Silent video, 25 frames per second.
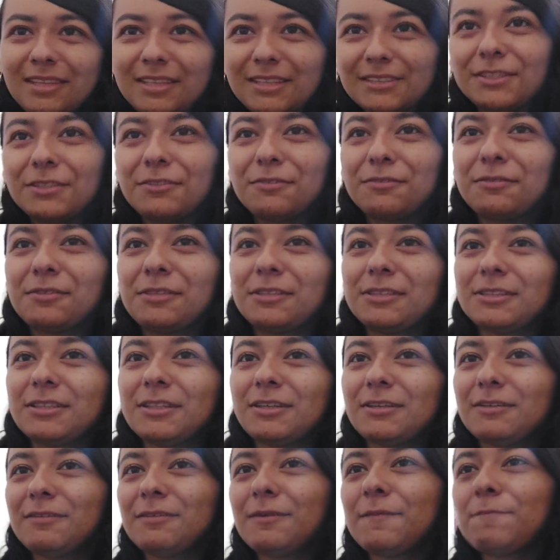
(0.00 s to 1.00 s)
So first
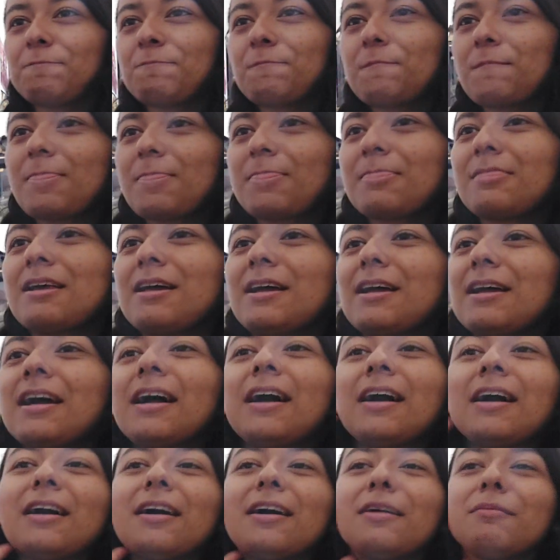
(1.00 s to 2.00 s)
off,
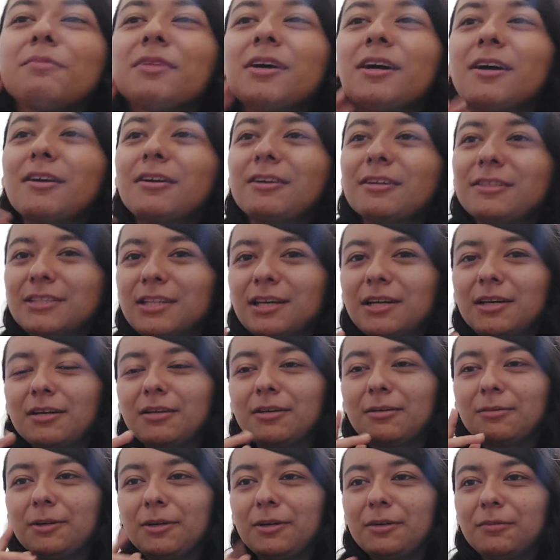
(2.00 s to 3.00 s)
I'm not going to
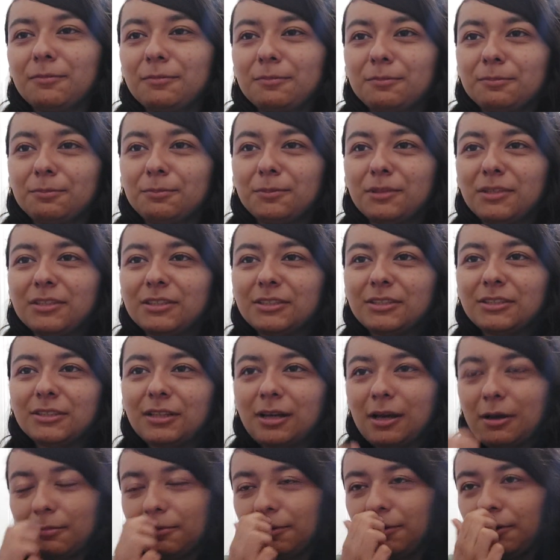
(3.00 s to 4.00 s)
talk about much
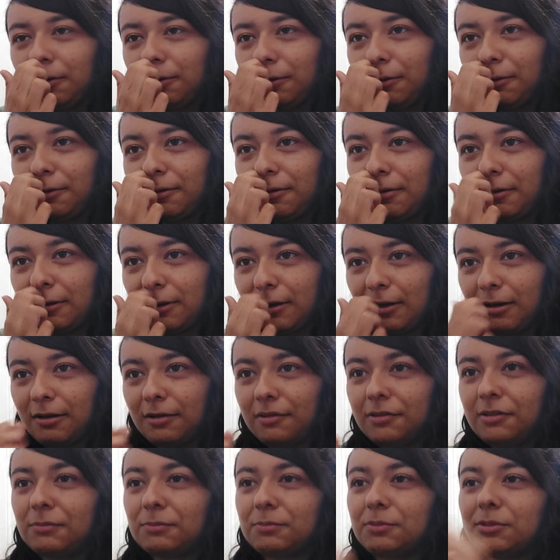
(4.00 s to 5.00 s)
about
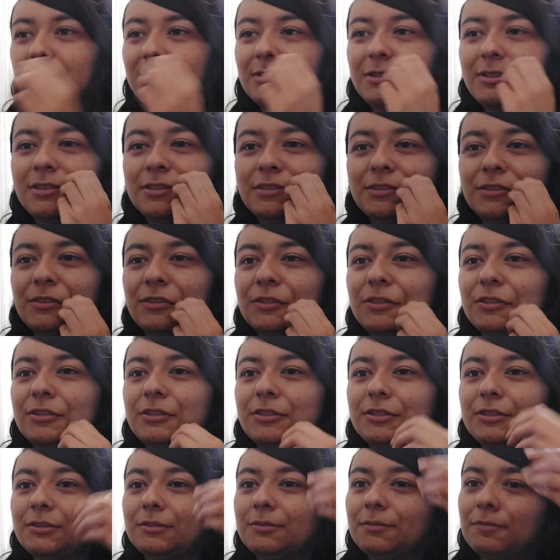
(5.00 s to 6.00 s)
uh, the
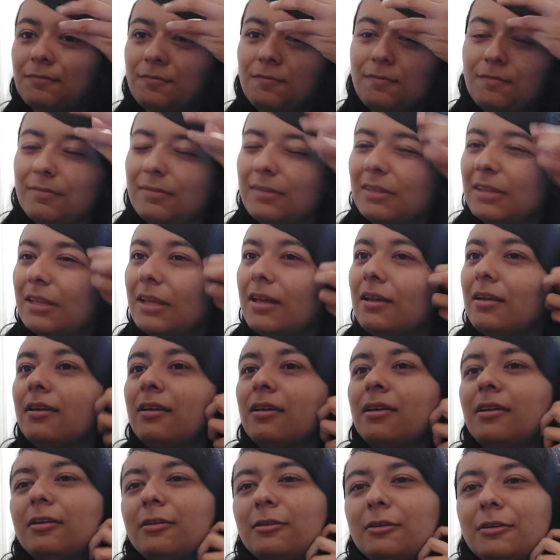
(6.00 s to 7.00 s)
protesters,
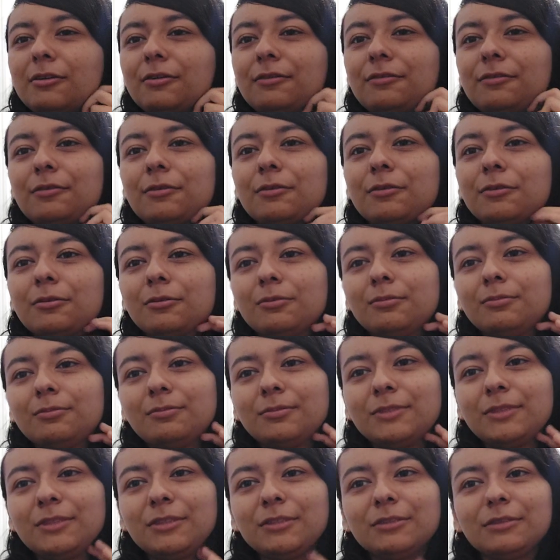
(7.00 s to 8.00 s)
either
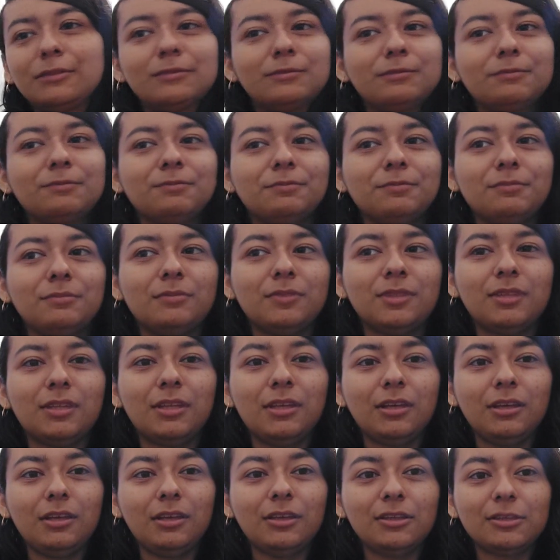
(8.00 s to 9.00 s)
from, you know,
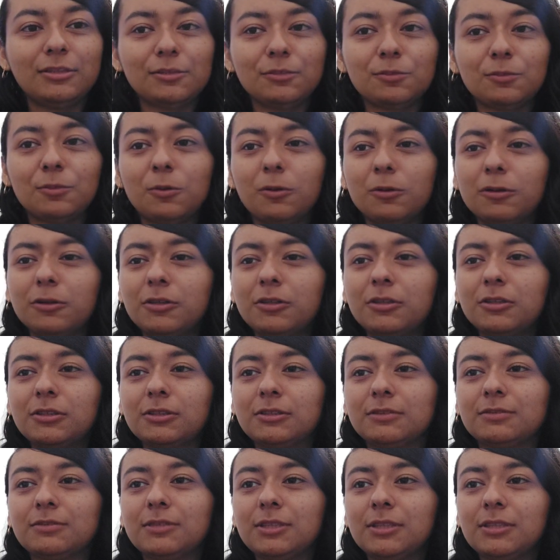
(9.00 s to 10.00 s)
the
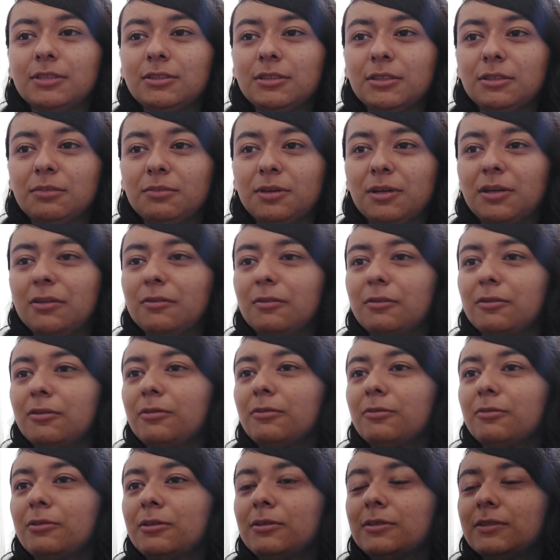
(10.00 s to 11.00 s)
supporters of Chainsaw Man or
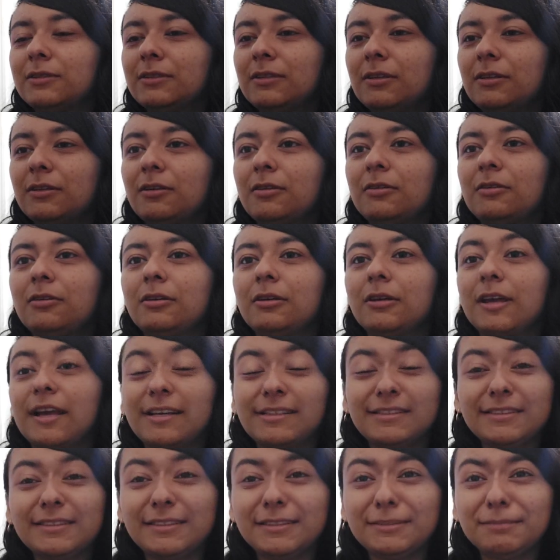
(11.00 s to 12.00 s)
the ones that are
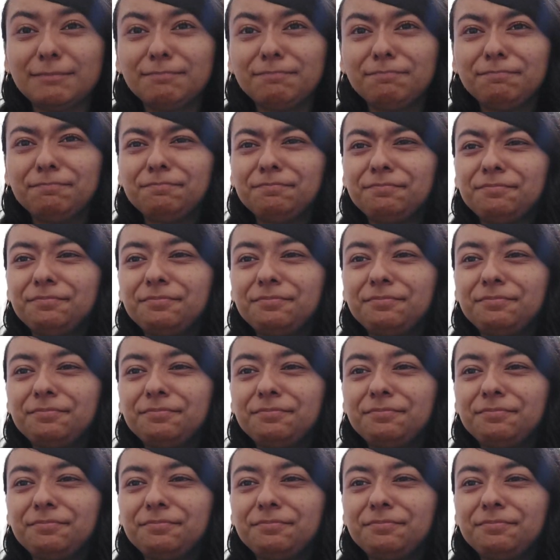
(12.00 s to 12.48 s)
against him.